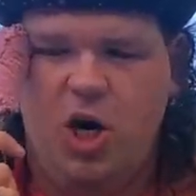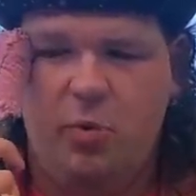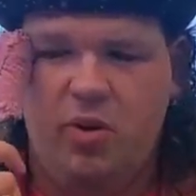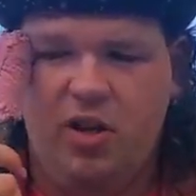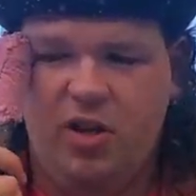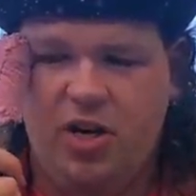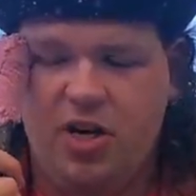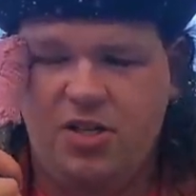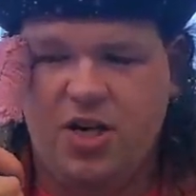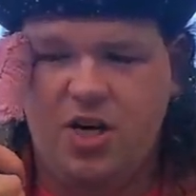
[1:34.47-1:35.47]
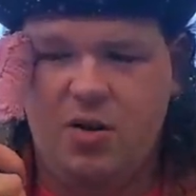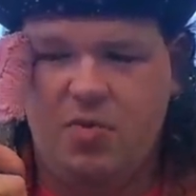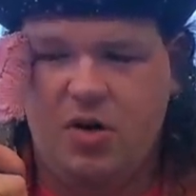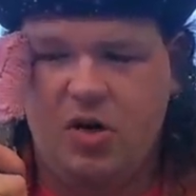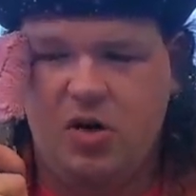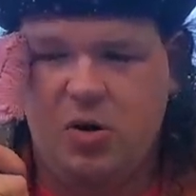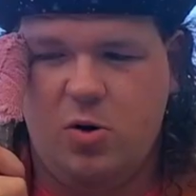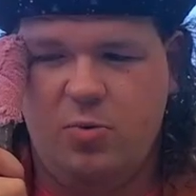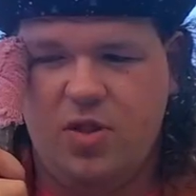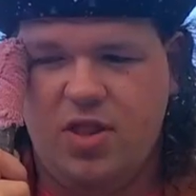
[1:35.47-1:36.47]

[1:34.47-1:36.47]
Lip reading: ability to keep on going with